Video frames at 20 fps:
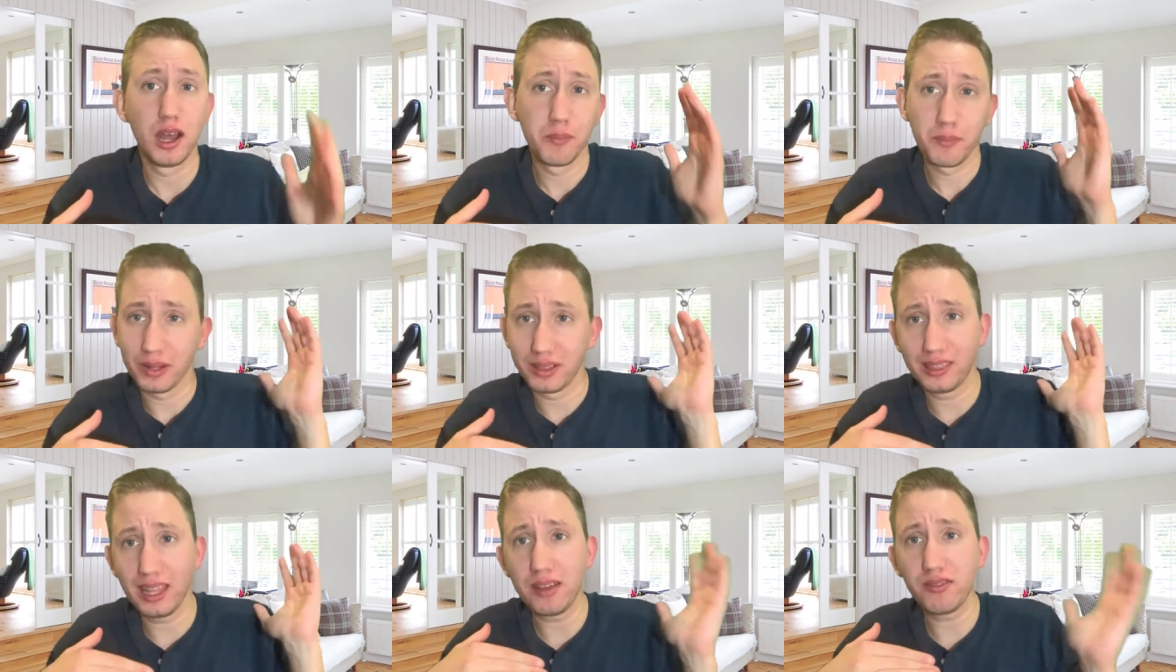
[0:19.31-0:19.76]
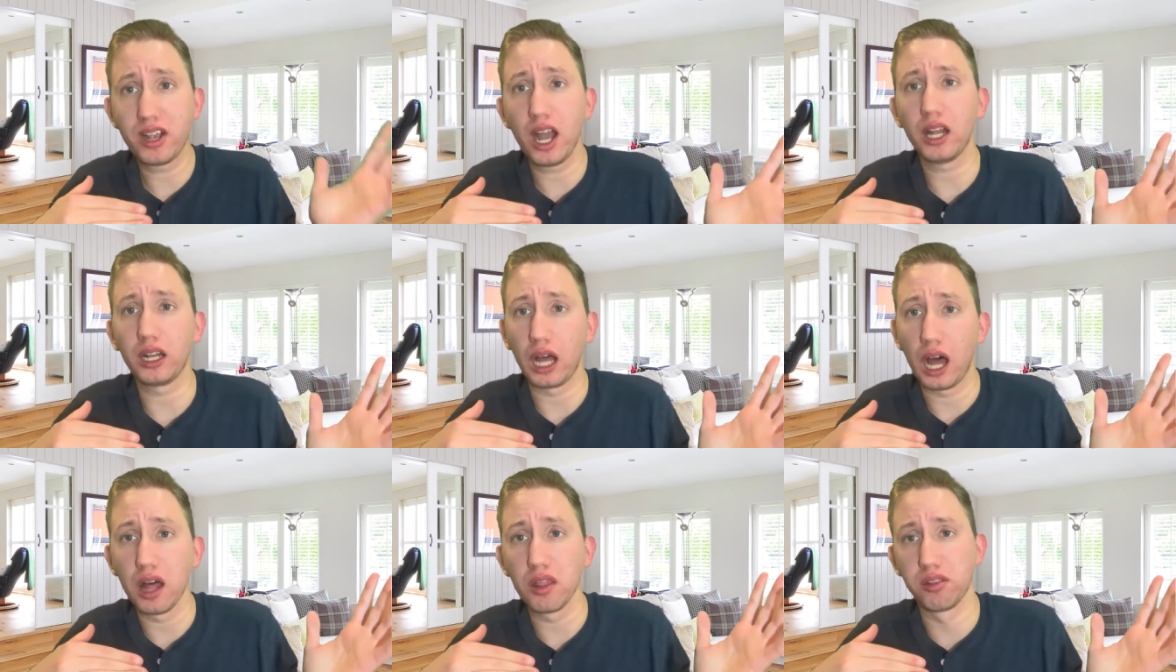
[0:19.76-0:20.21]
but they've
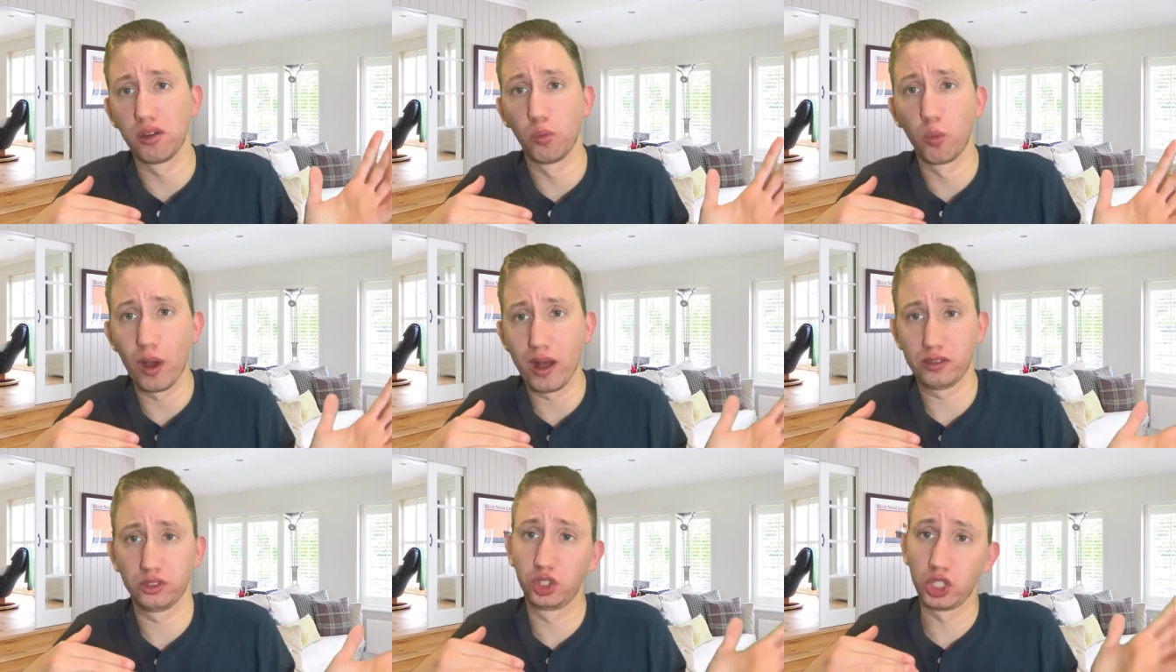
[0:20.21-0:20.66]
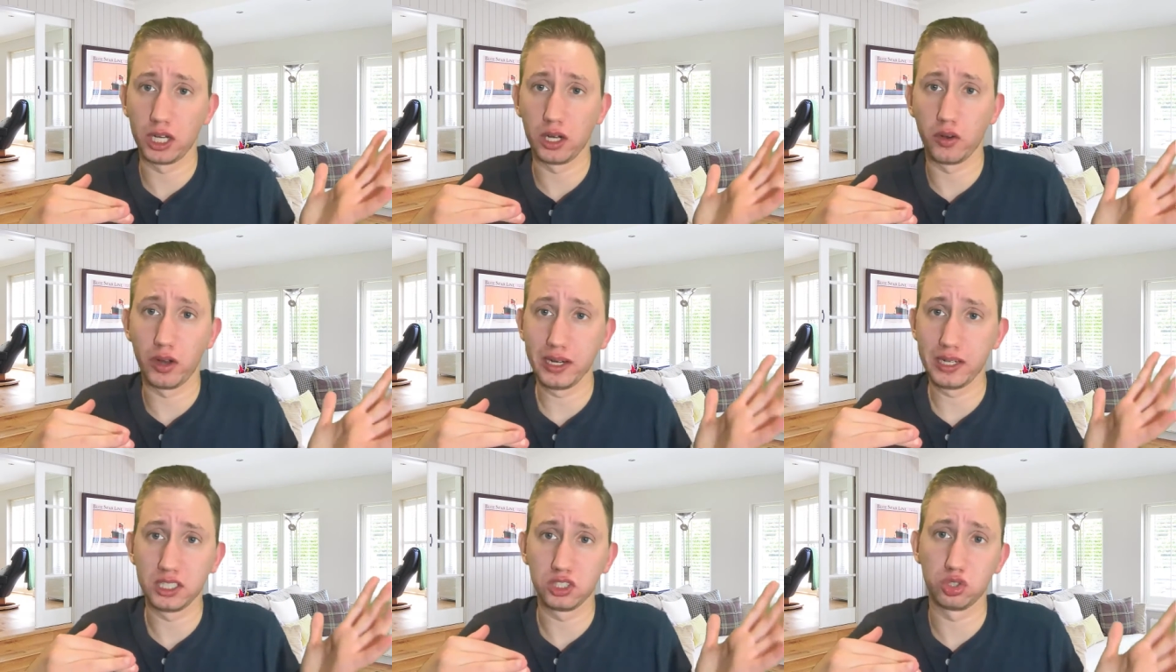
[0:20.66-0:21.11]
got other wealth
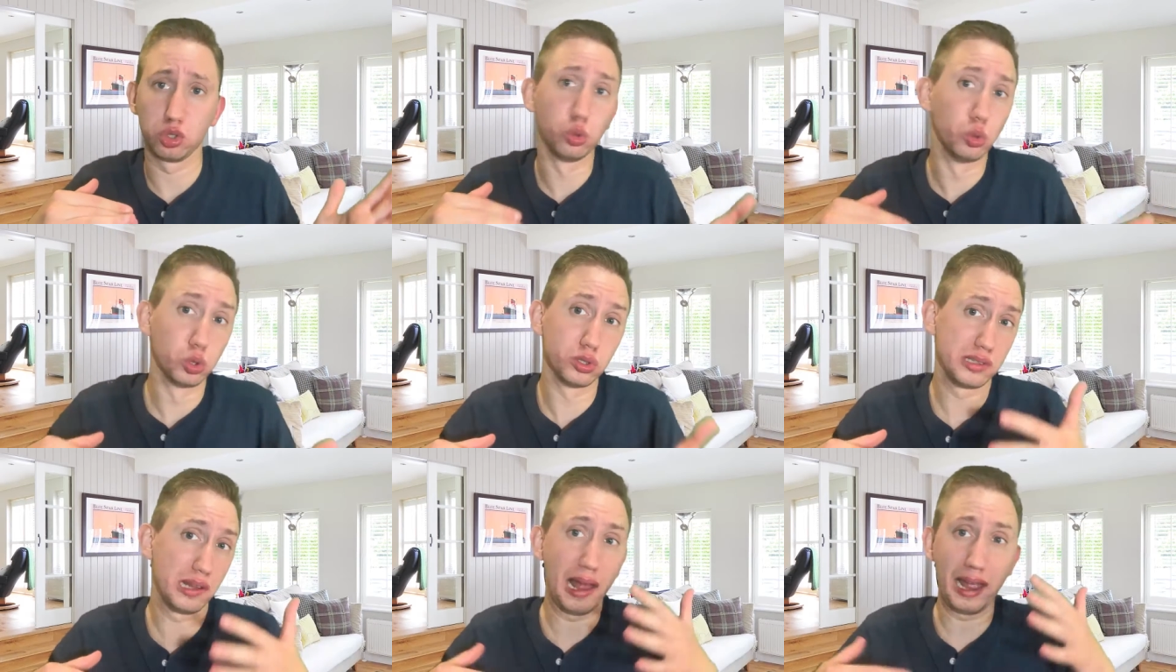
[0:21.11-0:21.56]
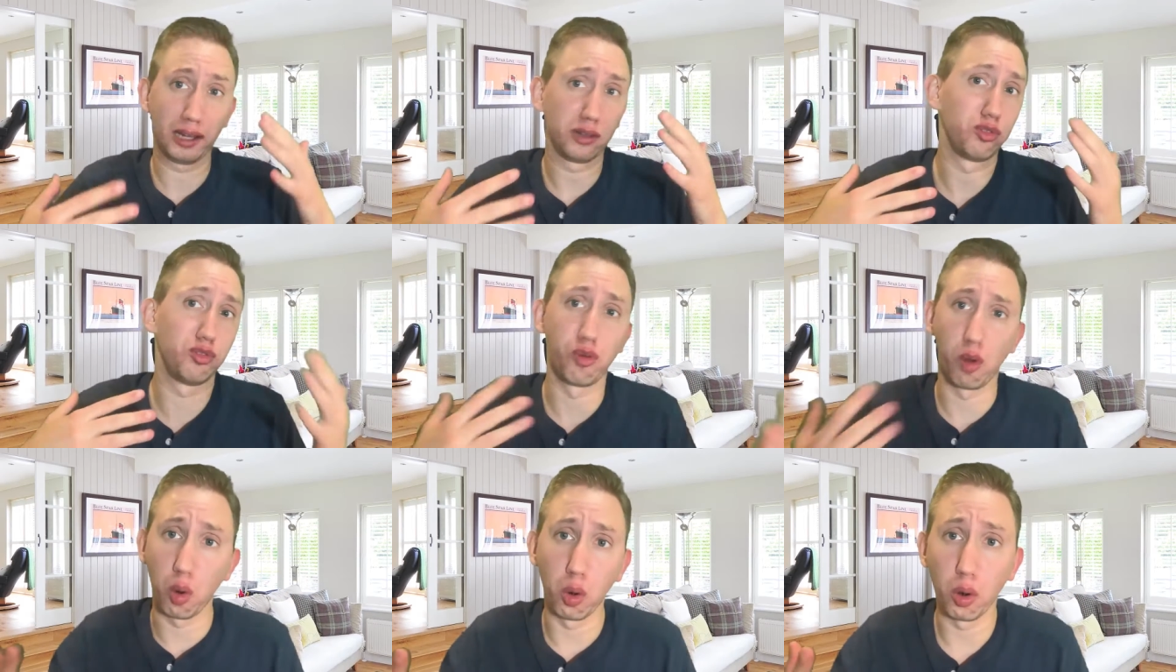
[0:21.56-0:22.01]
generating tools like
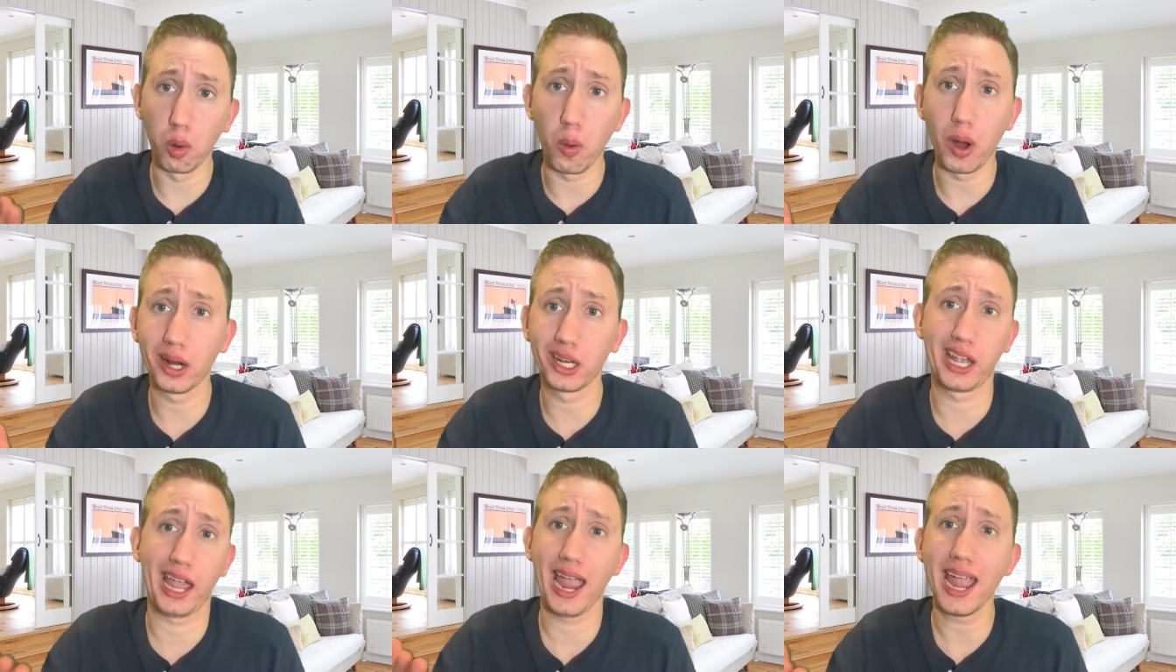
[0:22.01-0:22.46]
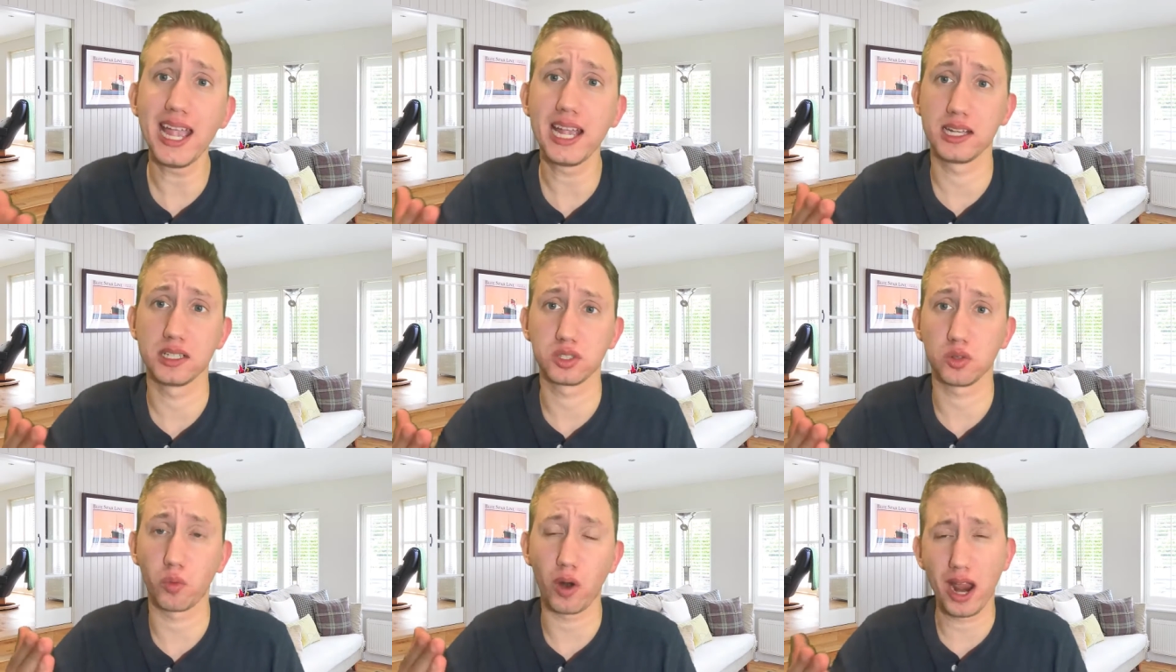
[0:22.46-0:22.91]

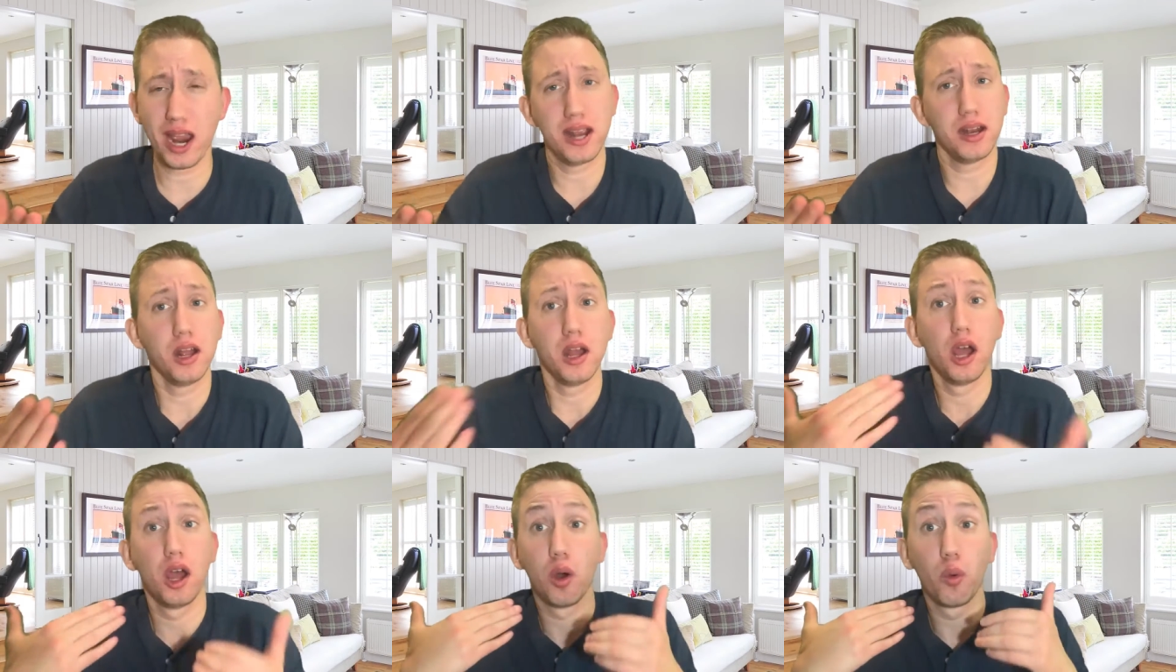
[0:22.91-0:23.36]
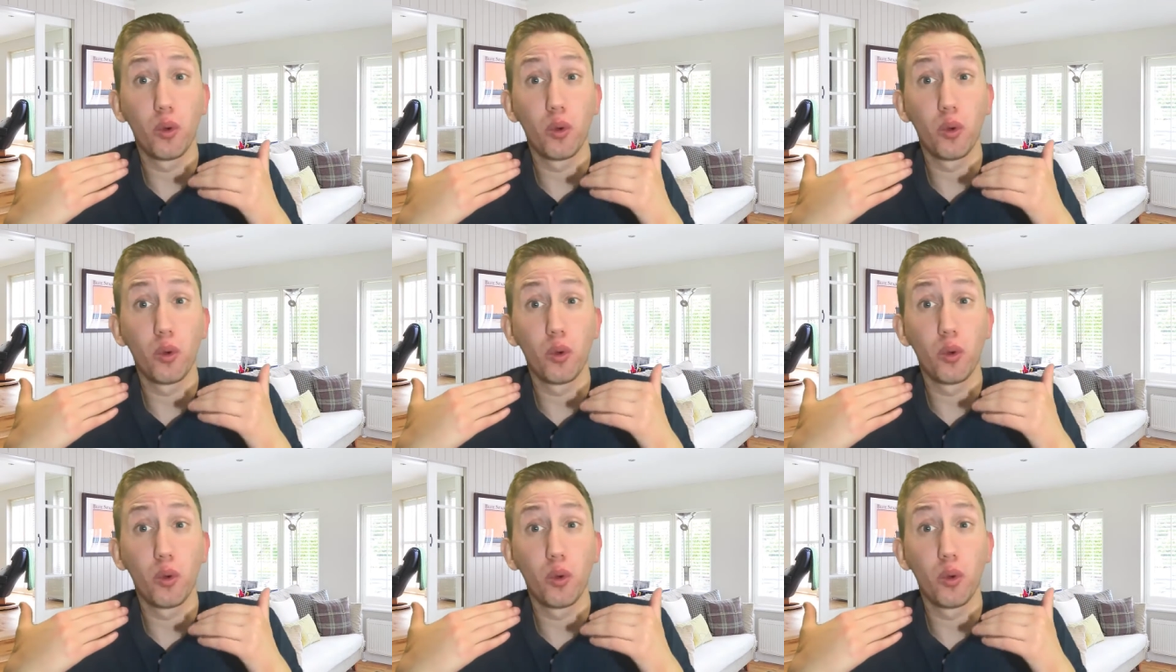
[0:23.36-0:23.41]
401ks, right?